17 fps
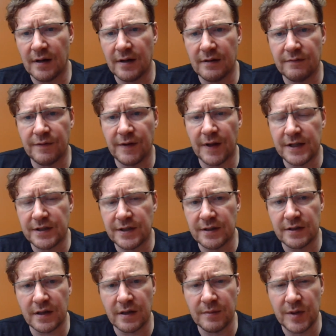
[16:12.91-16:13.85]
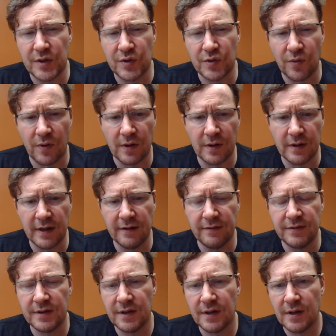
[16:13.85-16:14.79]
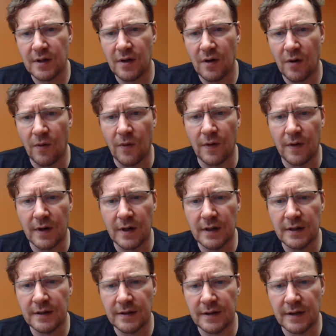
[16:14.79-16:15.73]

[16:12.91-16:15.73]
inflation is going to be short-lived, or